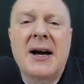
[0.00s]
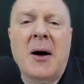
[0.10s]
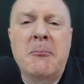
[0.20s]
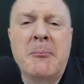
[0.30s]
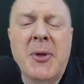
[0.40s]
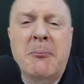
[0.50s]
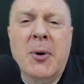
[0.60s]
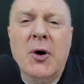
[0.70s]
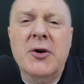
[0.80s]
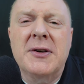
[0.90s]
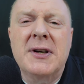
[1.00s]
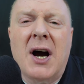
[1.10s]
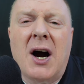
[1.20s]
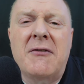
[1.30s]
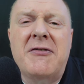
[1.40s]
Uh, the burden
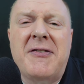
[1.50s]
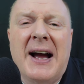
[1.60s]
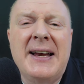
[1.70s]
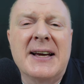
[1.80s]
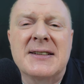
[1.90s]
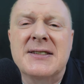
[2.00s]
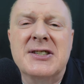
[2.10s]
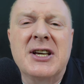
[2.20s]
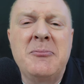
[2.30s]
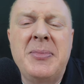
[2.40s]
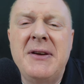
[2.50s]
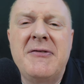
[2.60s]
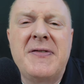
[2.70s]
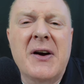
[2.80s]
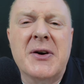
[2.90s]
of finances can be
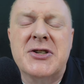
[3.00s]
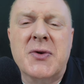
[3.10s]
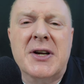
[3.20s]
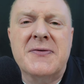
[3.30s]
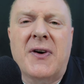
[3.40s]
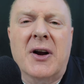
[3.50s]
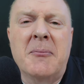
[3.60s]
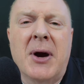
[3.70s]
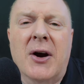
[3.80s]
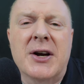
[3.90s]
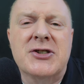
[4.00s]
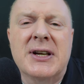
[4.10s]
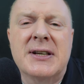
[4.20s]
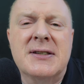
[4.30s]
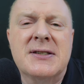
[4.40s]
very stressful in a marriage.
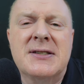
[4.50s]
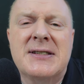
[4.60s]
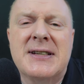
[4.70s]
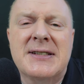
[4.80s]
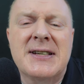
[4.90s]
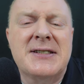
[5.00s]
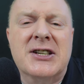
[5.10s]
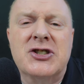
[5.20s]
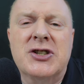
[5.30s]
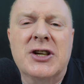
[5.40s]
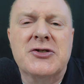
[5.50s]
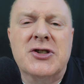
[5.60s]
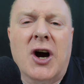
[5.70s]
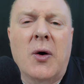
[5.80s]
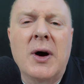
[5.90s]
It's, statistics still
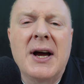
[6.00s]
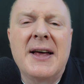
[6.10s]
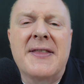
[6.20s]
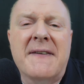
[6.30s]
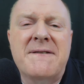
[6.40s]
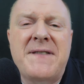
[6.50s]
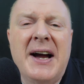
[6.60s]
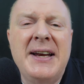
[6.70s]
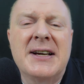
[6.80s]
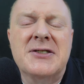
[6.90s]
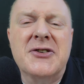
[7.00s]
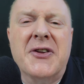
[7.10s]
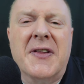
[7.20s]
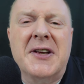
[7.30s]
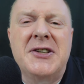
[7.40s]
show that finances
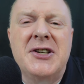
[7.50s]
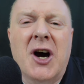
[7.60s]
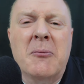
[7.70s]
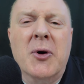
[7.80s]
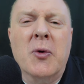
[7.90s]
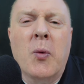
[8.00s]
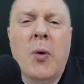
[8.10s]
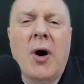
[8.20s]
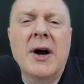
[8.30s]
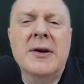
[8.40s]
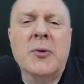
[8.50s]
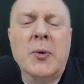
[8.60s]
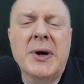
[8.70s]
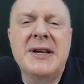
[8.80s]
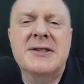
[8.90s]
are the number one
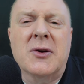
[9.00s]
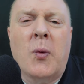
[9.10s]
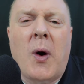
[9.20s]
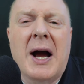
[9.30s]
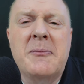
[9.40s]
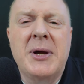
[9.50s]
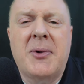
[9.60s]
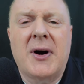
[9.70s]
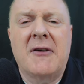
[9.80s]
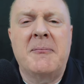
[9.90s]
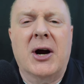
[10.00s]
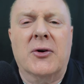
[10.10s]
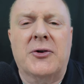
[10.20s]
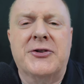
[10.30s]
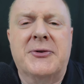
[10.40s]
reason why people have
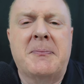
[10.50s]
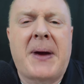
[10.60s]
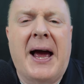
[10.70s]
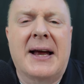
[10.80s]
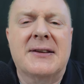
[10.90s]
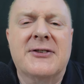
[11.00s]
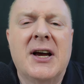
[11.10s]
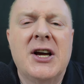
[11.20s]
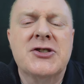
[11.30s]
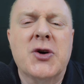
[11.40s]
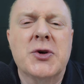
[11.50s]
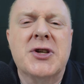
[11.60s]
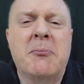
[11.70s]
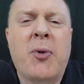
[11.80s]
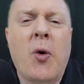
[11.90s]
marital spats. So
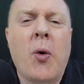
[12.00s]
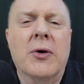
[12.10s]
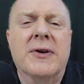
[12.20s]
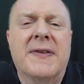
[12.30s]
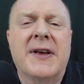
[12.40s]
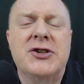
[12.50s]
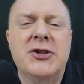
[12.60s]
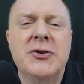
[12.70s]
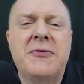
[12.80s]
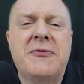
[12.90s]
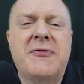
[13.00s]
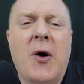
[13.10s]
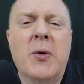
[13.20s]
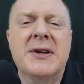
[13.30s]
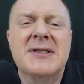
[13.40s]
it's important that you
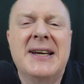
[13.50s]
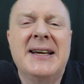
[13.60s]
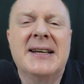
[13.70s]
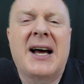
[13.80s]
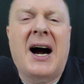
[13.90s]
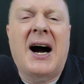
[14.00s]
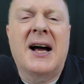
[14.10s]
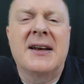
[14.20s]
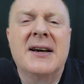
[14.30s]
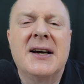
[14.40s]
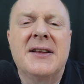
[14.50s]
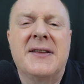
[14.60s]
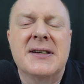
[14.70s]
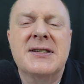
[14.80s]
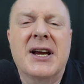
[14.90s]
focus in on
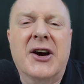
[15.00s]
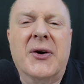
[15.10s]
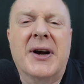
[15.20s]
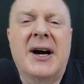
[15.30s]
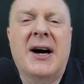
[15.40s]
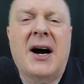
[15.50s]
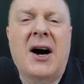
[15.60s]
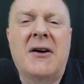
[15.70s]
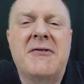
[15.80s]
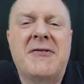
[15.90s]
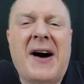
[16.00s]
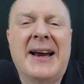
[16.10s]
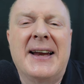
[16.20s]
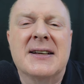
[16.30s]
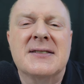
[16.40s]
this area of
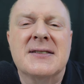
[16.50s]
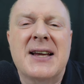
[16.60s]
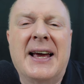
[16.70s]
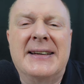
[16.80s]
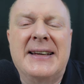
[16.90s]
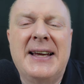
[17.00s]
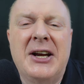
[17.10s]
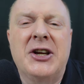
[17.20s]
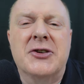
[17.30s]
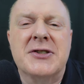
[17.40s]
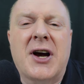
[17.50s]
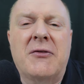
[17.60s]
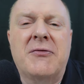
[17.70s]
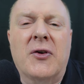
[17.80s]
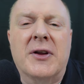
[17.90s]
finances and getting
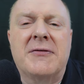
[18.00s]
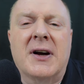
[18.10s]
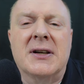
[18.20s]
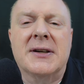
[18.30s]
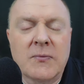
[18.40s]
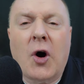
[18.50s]
yourself fully funded.